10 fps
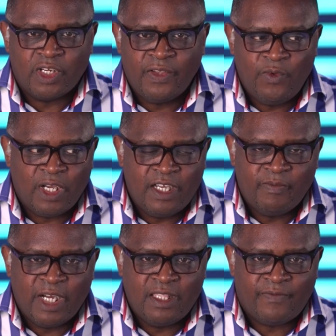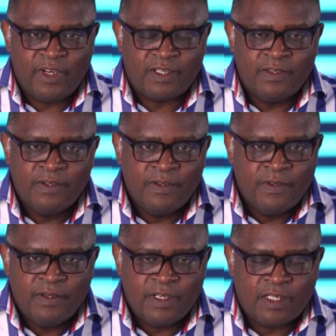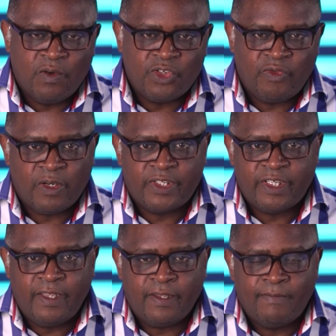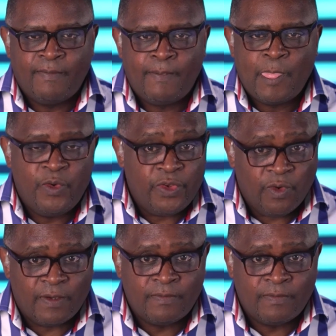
If you are led by the flesh, that goes without saying who you are.